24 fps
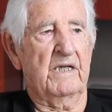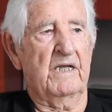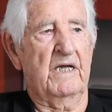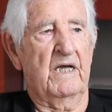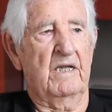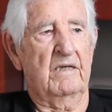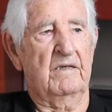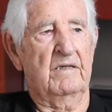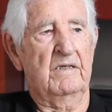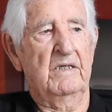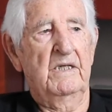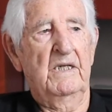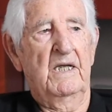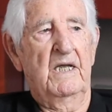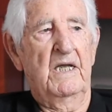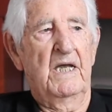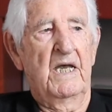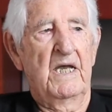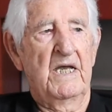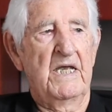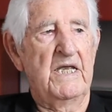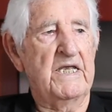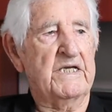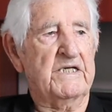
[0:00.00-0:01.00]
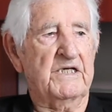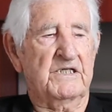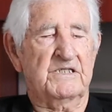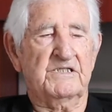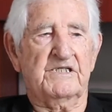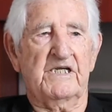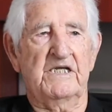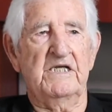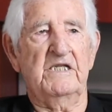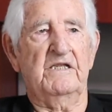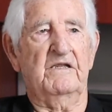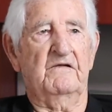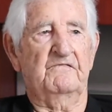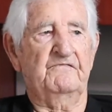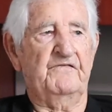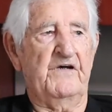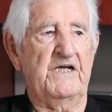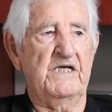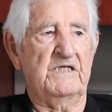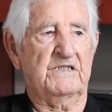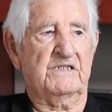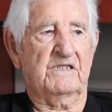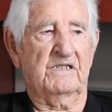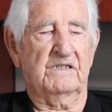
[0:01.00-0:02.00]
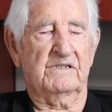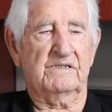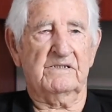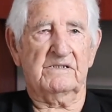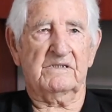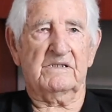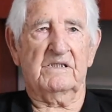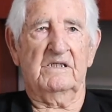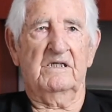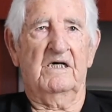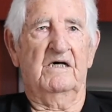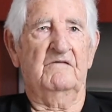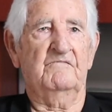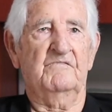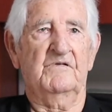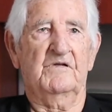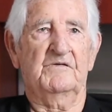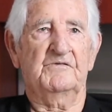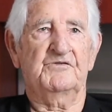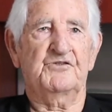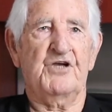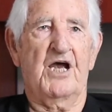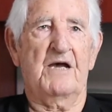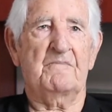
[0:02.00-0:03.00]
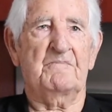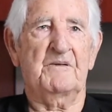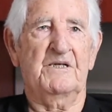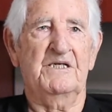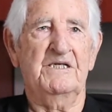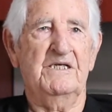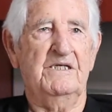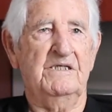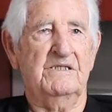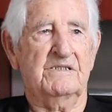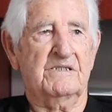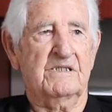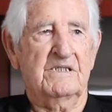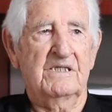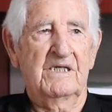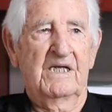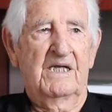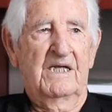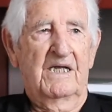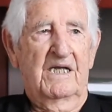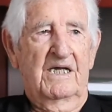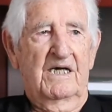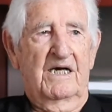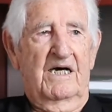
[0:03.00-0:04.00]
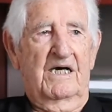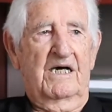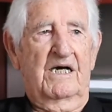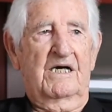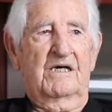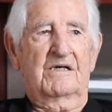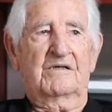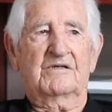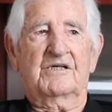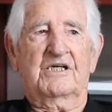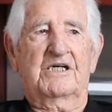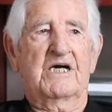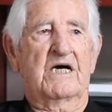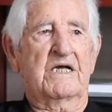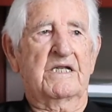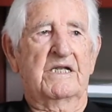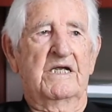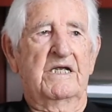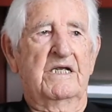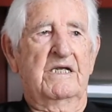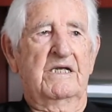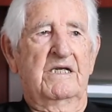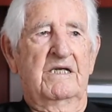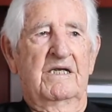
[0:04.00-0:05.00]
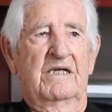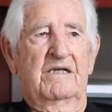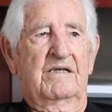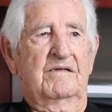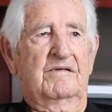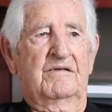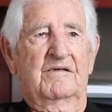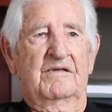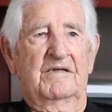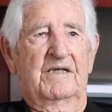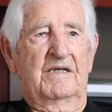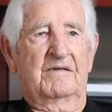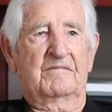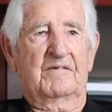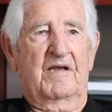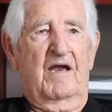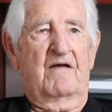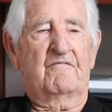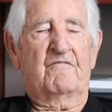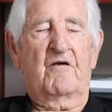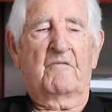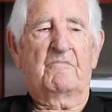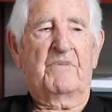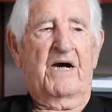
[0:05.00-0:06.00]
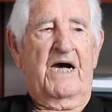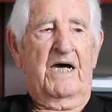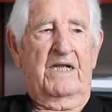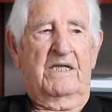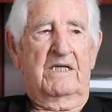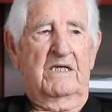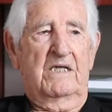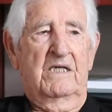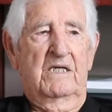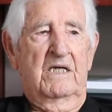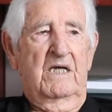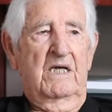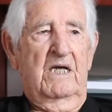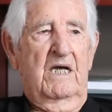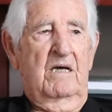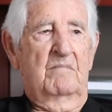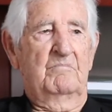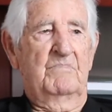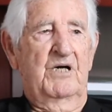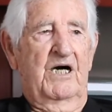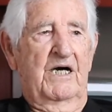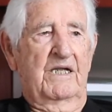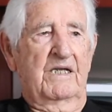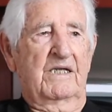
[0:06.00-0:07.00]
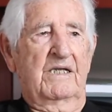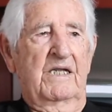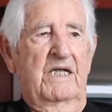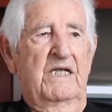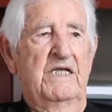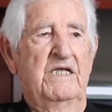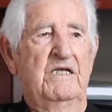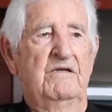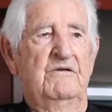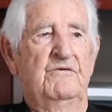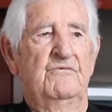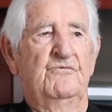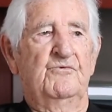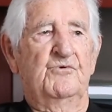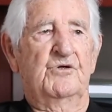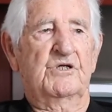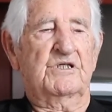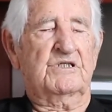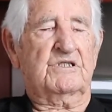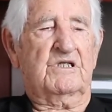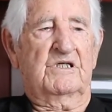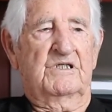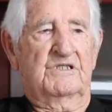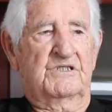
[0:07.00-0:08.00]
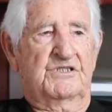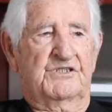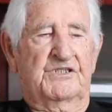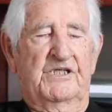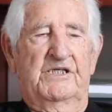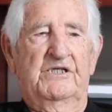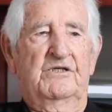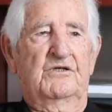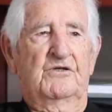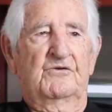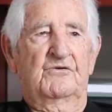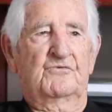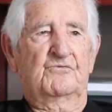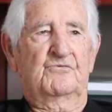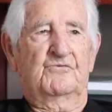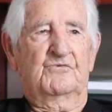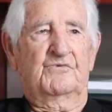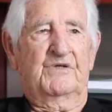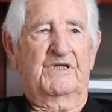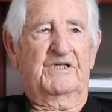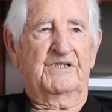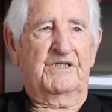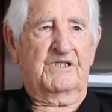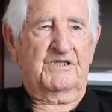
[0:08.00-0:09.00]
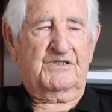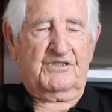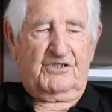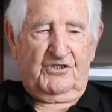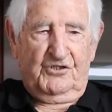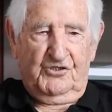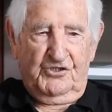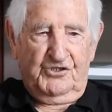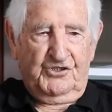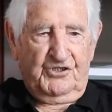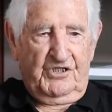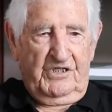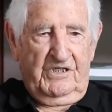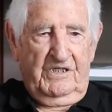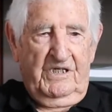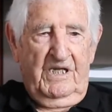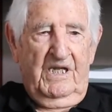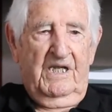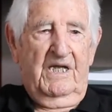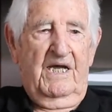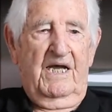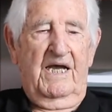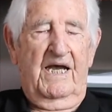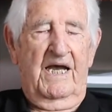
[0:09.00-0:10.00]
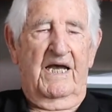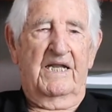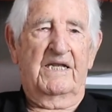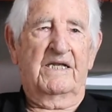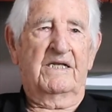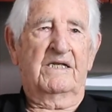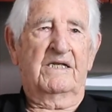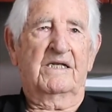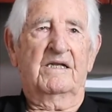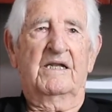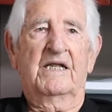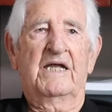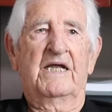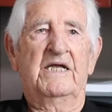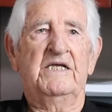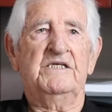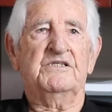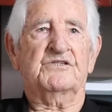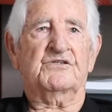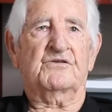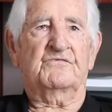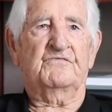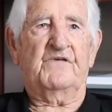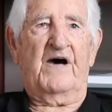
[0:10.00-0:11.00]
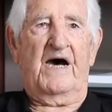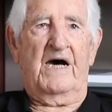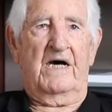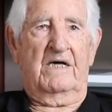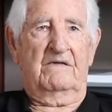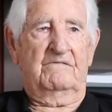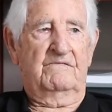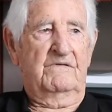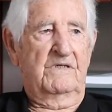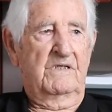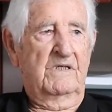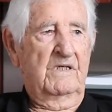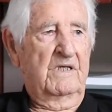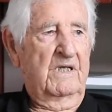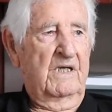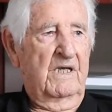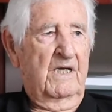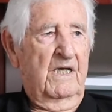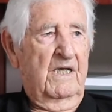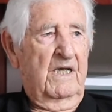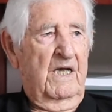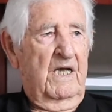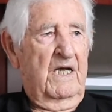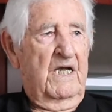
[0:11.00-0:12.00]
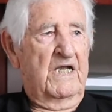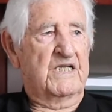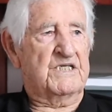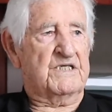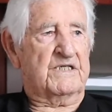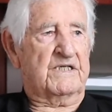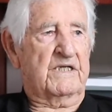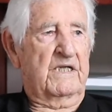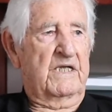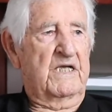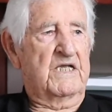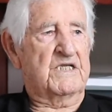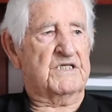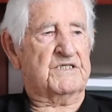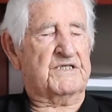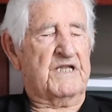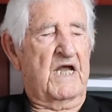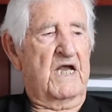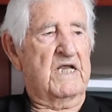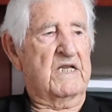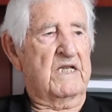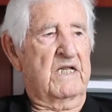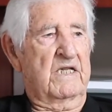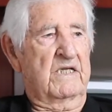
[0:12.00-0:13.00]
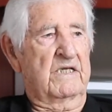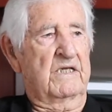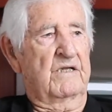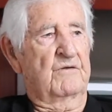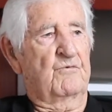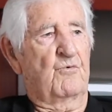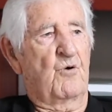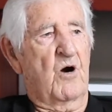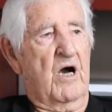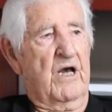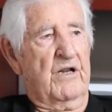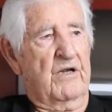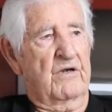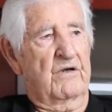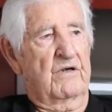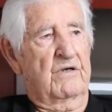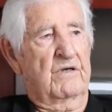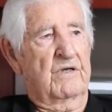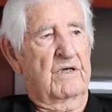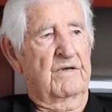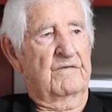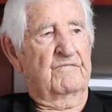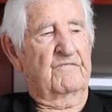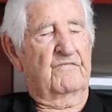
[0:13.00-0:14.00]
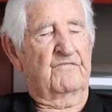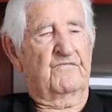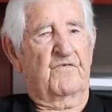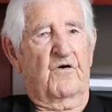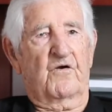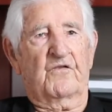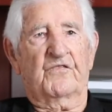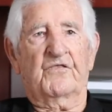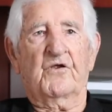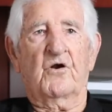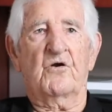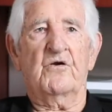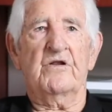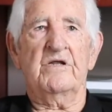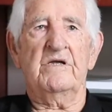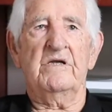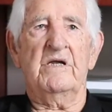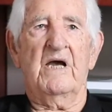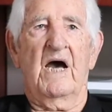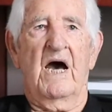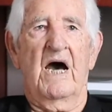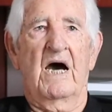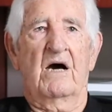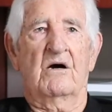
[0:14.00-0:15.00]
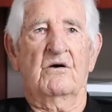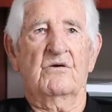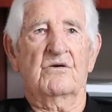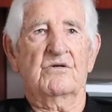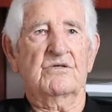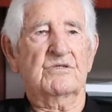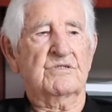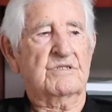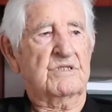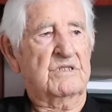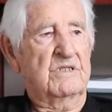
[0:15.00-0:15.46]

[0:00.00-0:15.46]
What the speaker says: and he could see the faces of the Japanese gunning everybody, but he was concealed with this cushion, and he survived. He stayed in the water for 30 hours,